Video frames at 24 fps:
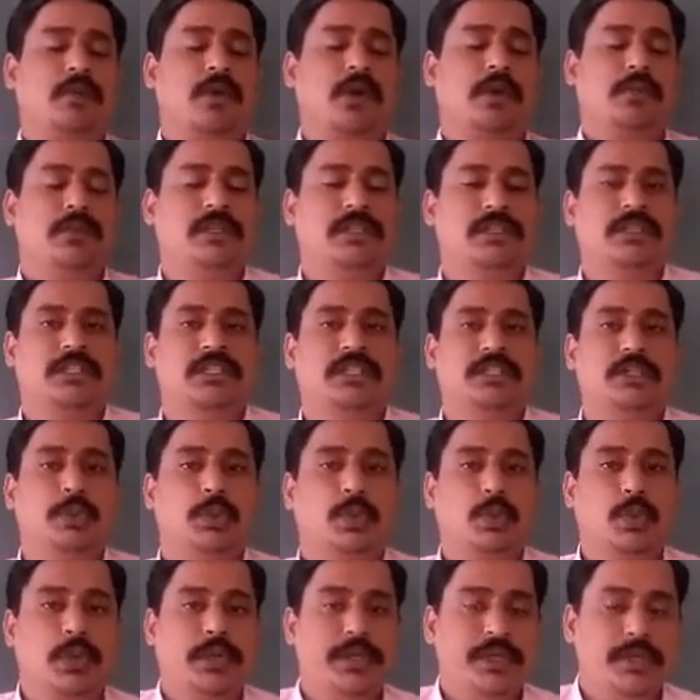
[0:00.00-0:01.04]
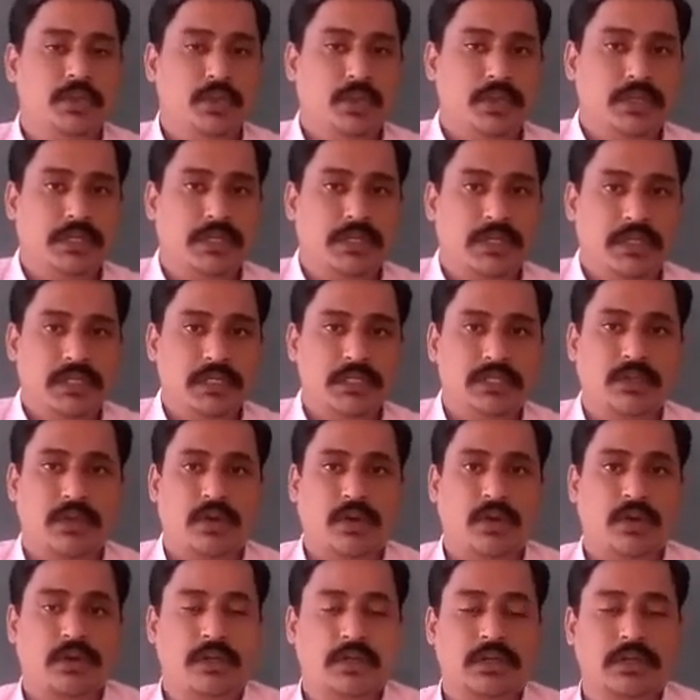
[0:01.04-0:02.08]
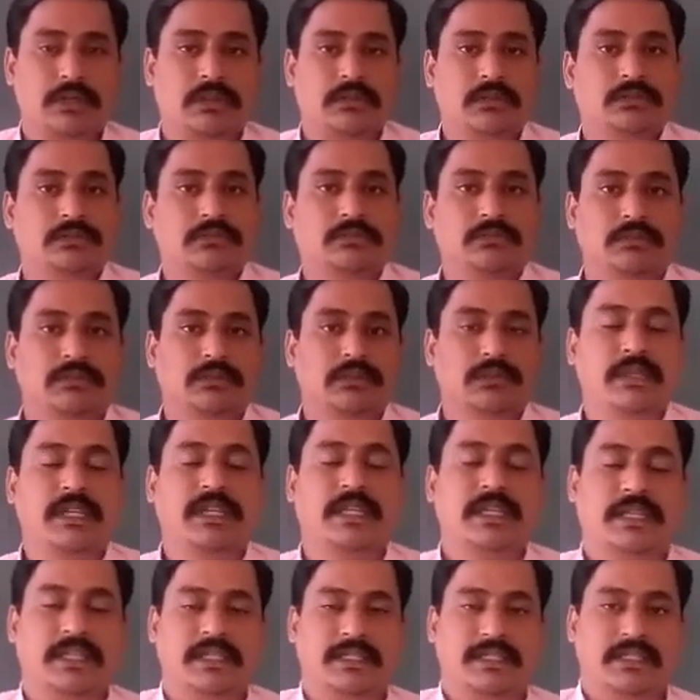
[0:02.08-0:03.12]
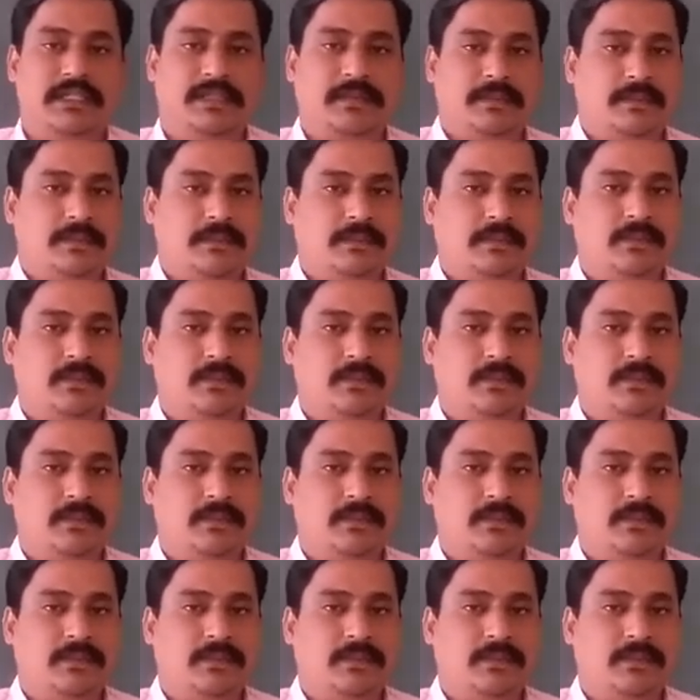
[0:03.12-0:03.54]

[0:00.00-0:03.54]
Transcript: population is going to increase or decreasing.